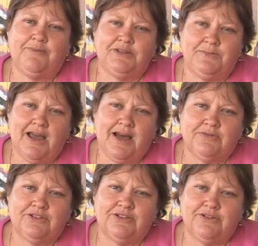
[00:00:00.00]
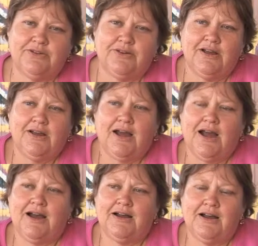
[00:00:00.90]
to be able to
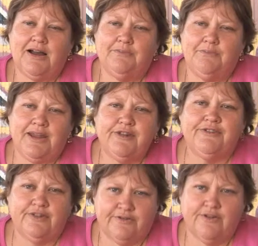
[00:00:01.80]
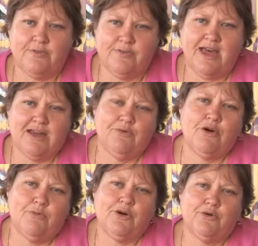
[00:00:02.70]
uh, benefit from that role
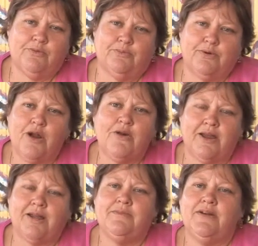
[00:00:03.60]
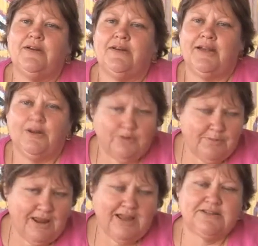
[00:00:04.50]
model program, it would
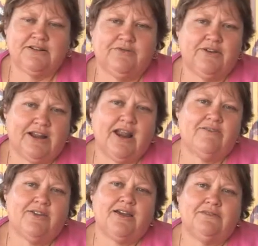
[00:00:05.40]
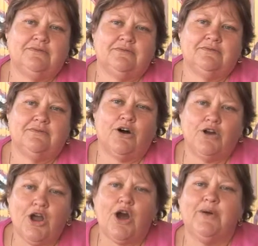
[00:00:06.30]
be excellent if we could have that
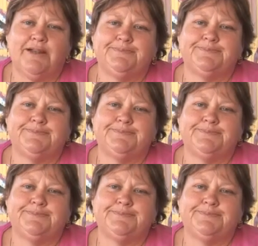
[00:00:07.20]
ongoing